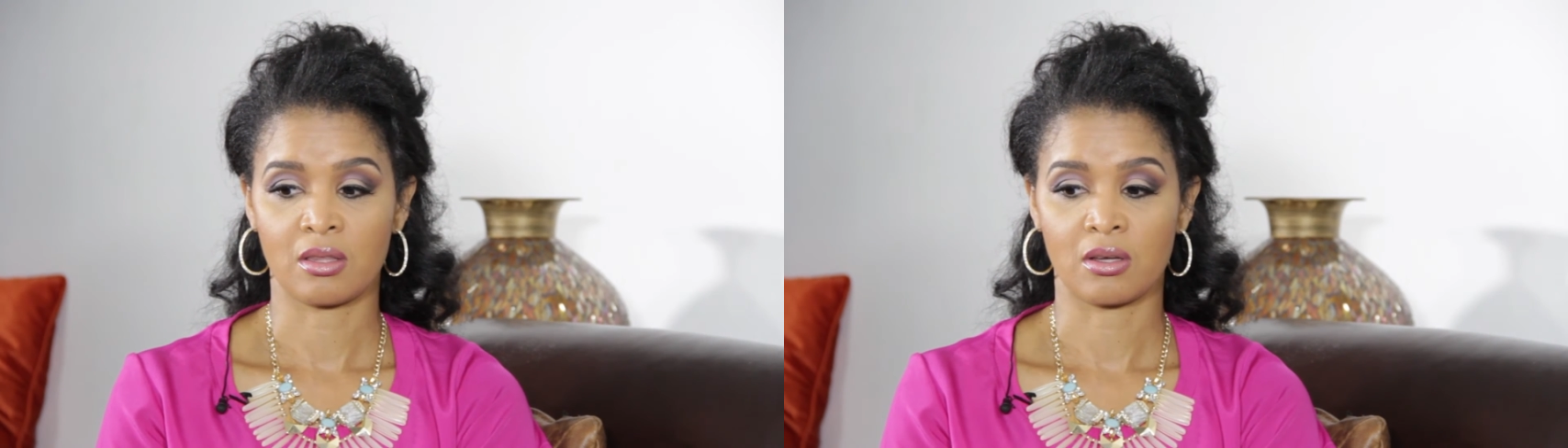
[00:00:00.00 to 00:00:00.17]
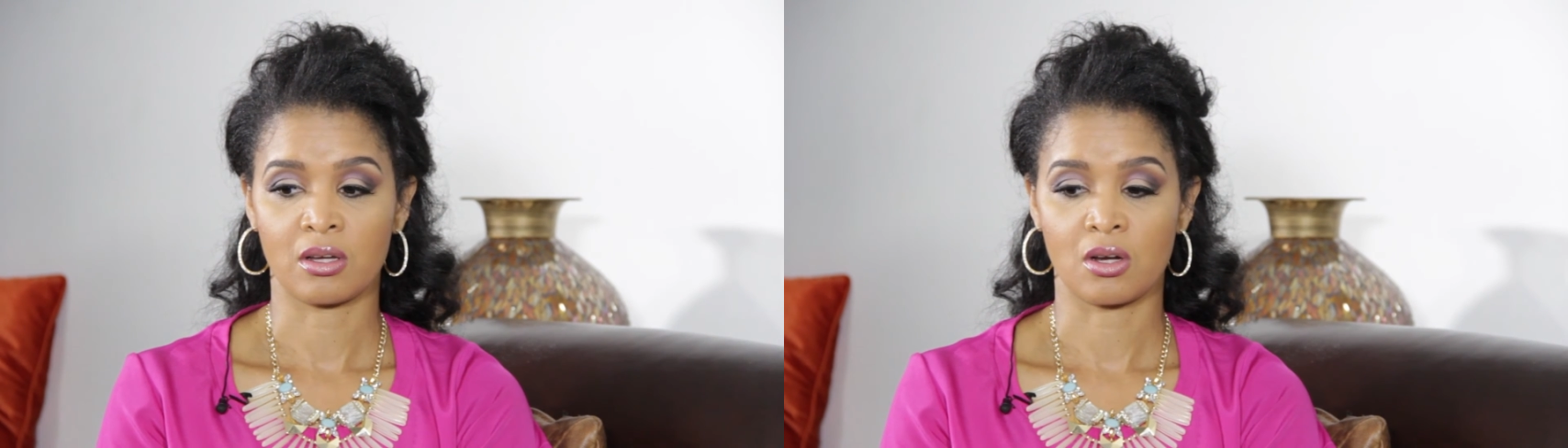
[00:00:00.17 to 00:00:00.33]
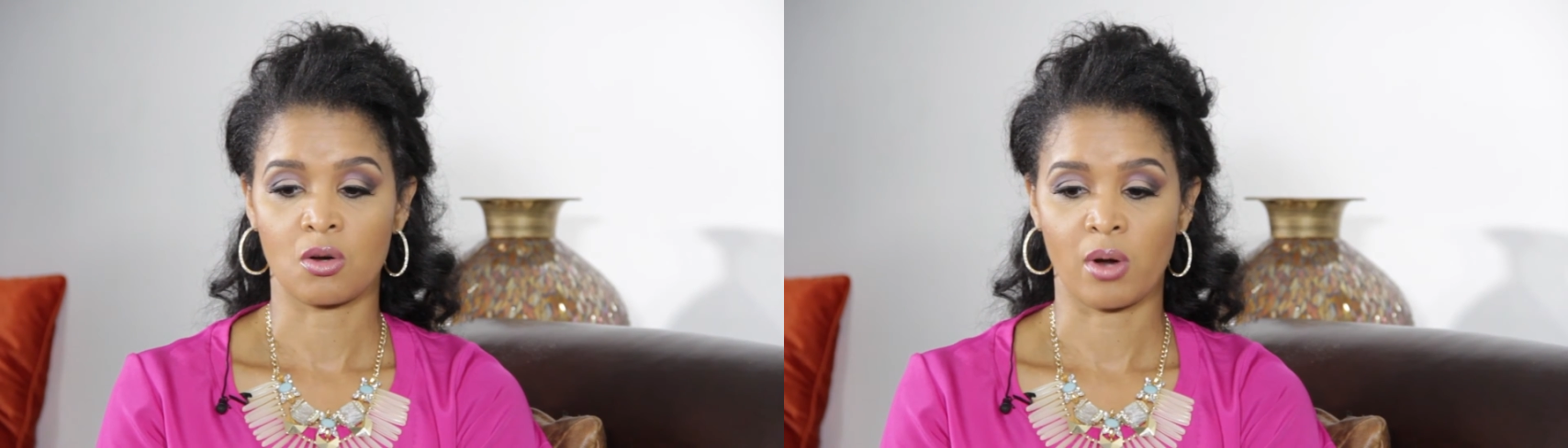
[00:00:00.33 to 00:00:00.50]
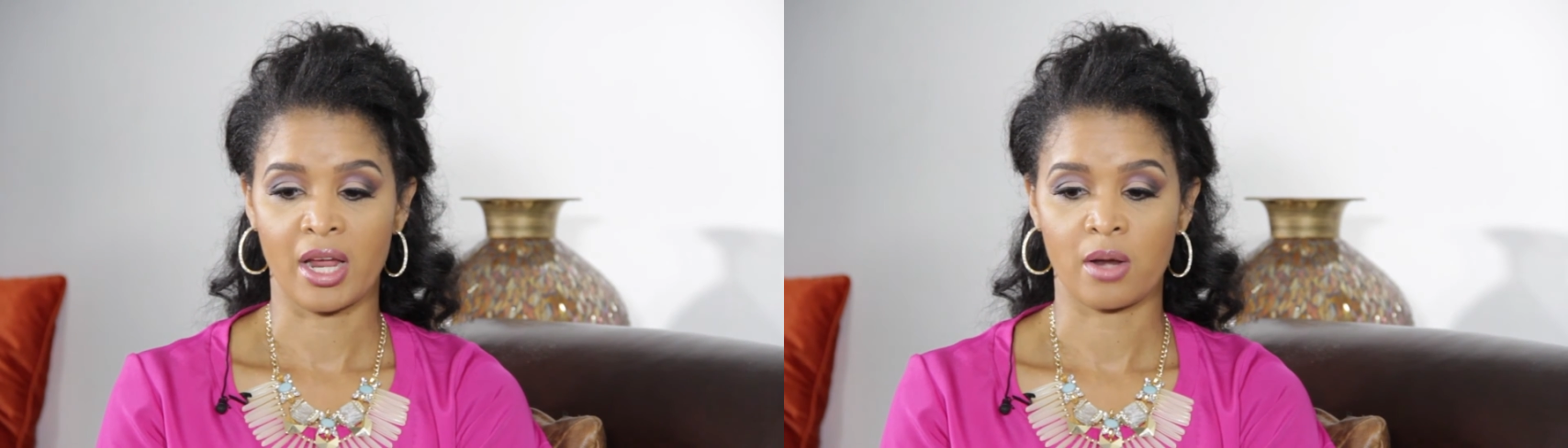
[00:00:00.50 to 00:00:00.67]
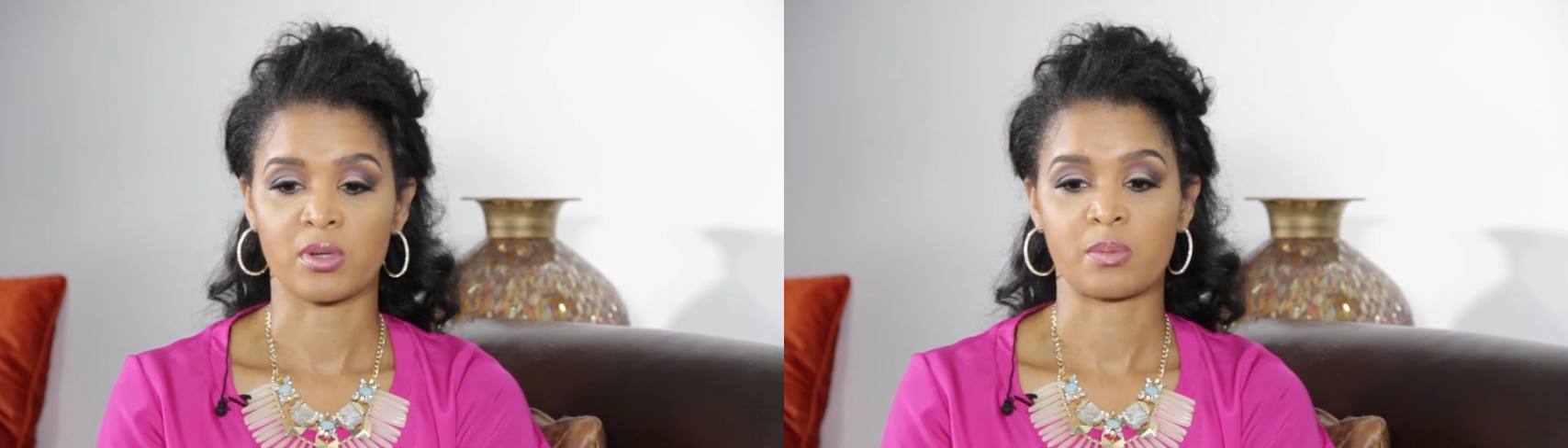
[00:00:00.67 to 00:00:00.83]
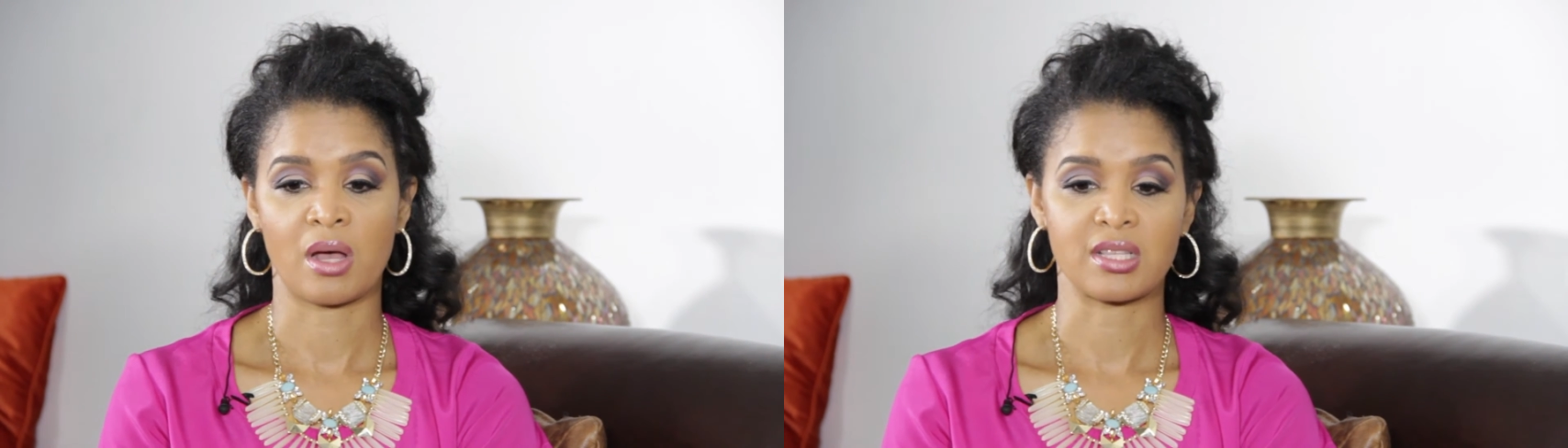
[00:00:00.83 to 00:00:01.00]
the great
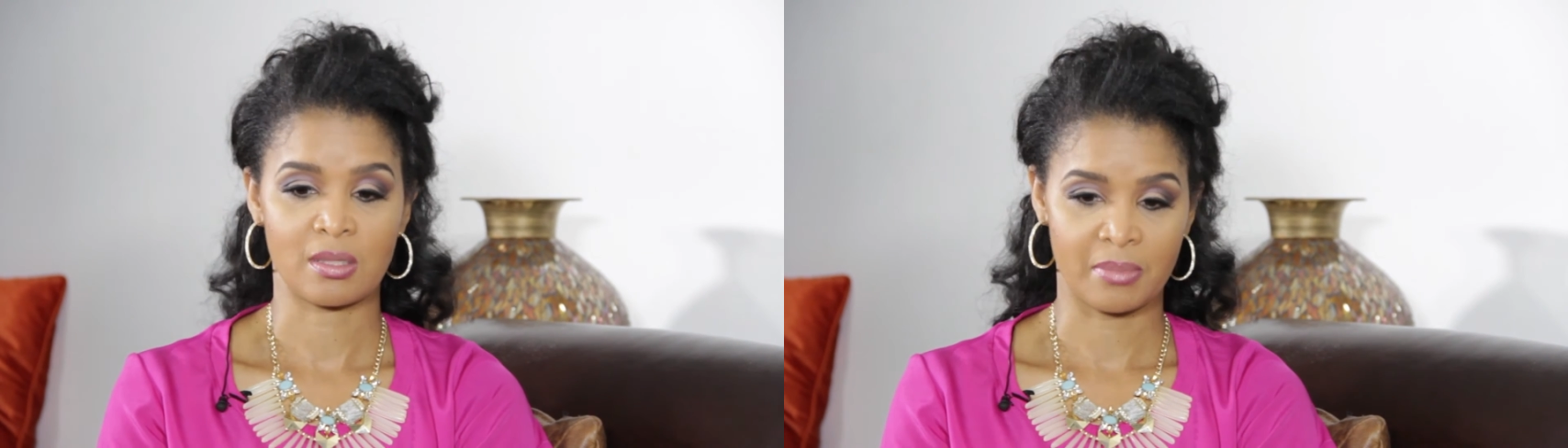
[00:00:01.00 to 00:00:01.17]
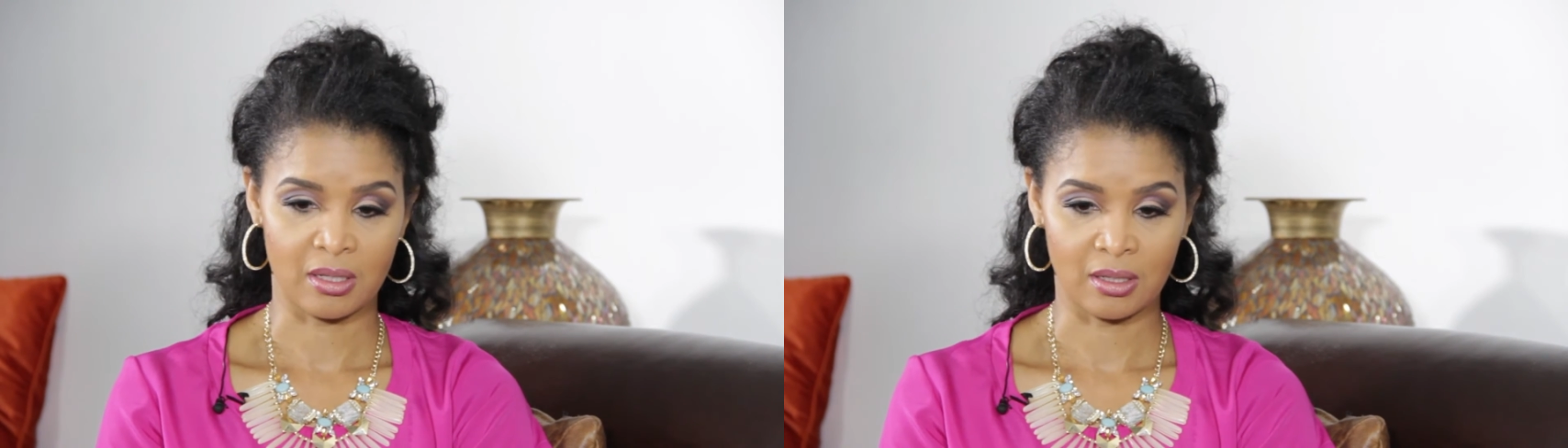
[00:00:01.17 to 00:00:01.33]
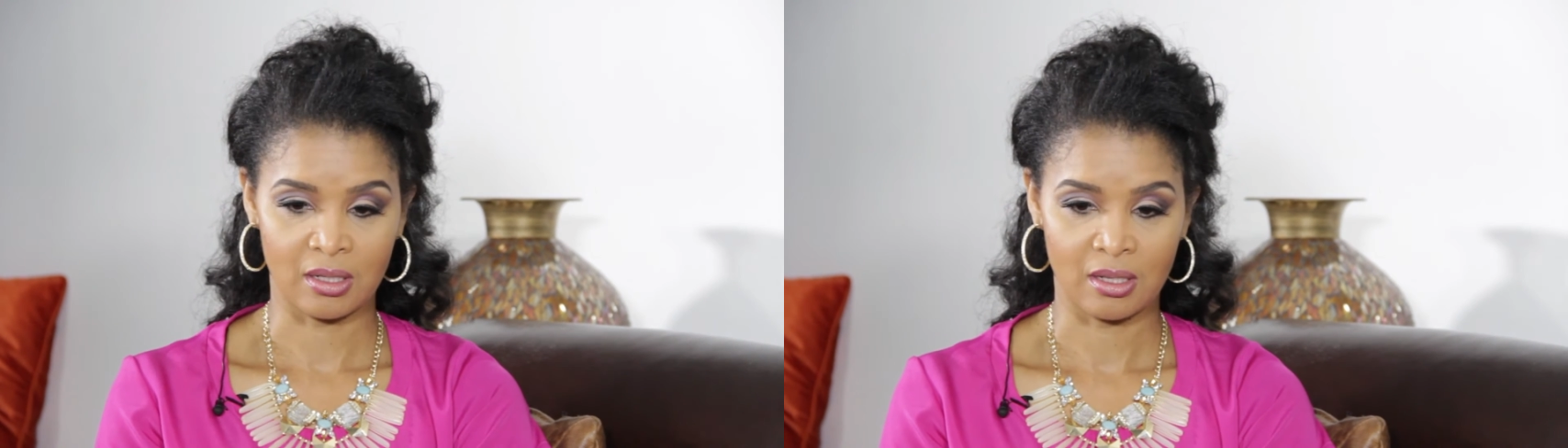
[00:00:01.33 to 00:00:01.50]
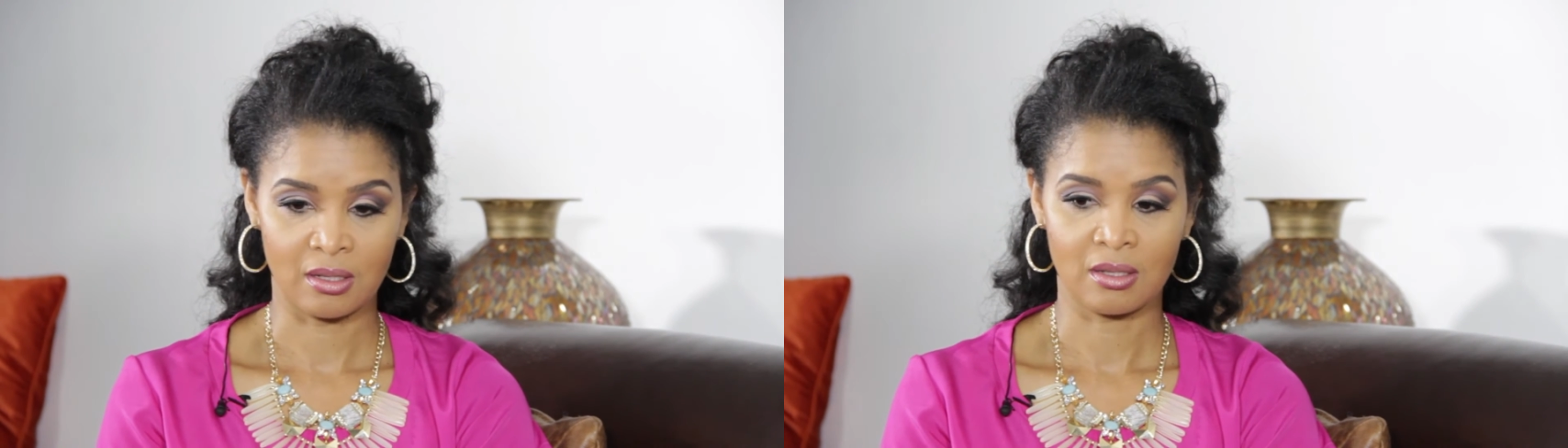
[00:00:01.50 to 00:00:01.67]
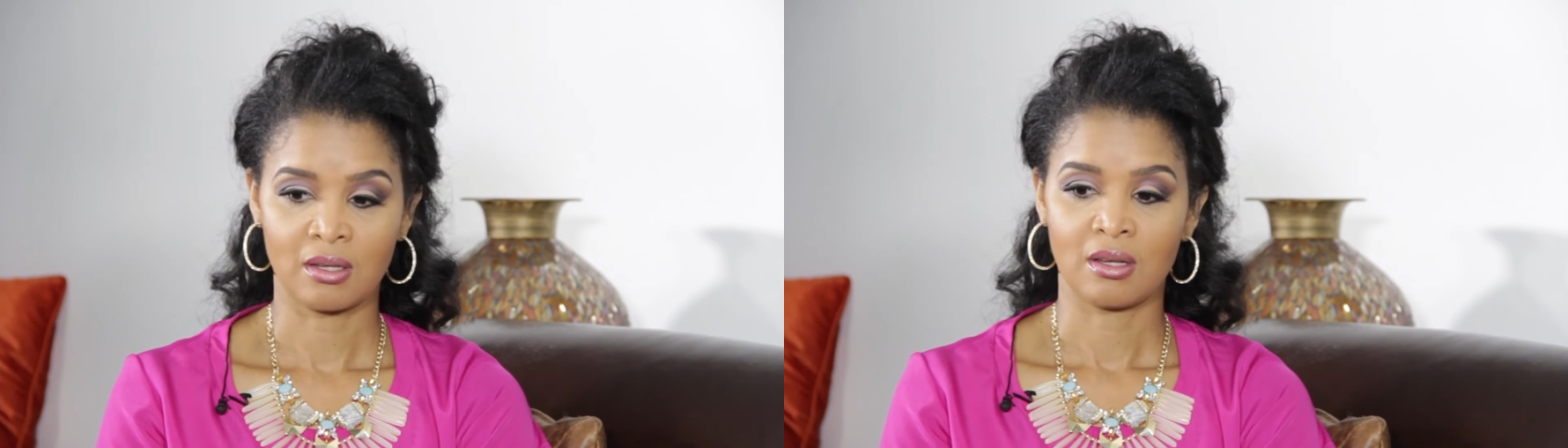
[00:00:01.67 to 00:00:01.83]
responsibility